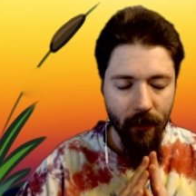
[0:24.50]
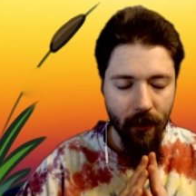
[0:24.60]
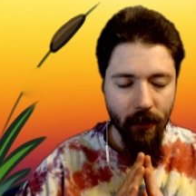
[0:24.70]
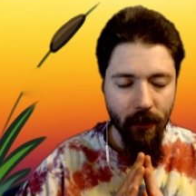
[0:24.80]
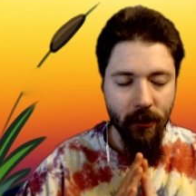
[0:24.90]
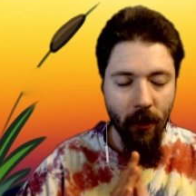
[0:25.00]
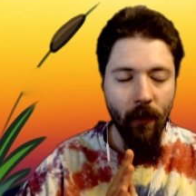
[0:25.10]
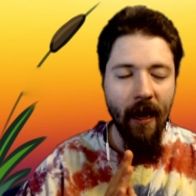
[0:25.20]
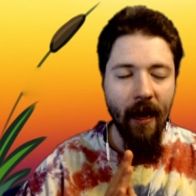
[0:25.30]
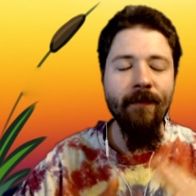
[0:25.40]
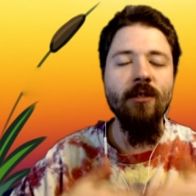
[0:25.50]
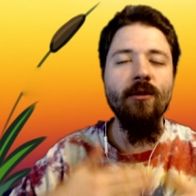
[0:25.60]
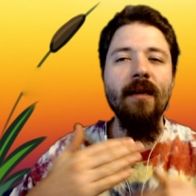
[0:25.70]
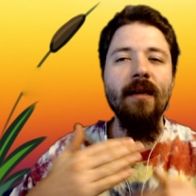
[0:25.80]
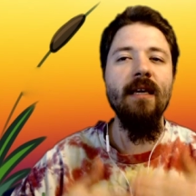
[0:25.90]
So I've been trying to
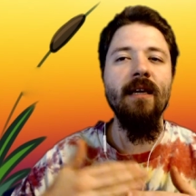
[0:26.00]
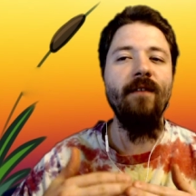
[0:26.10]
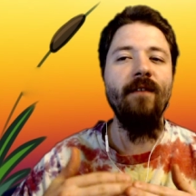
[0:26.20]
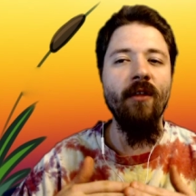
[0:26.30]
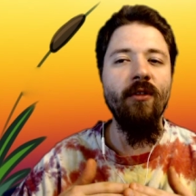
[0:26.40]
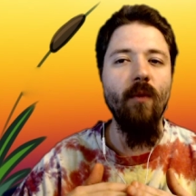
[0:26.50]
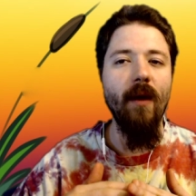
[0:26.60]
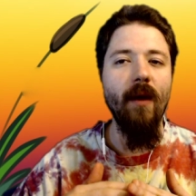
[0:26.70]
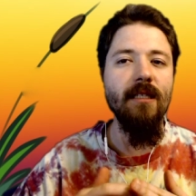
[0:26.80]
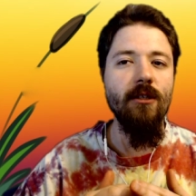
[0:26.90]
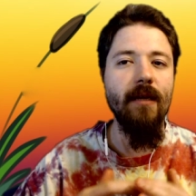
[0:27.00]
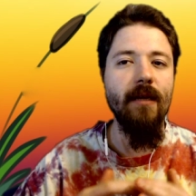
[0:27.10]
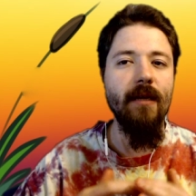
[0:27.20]
think of other ways to get